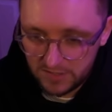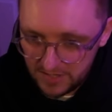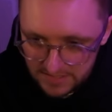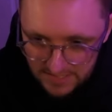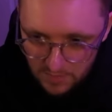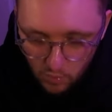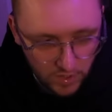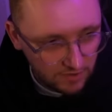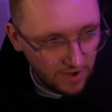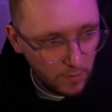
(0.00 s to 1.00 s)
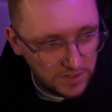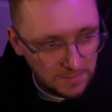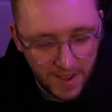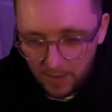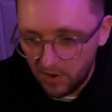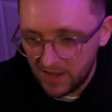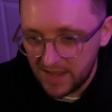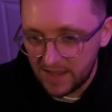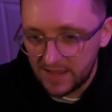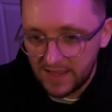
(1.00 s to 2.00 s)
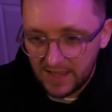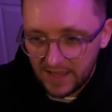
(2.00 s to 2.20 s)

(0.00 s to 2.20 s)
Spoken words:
So you can see him walking around with the Malamar here.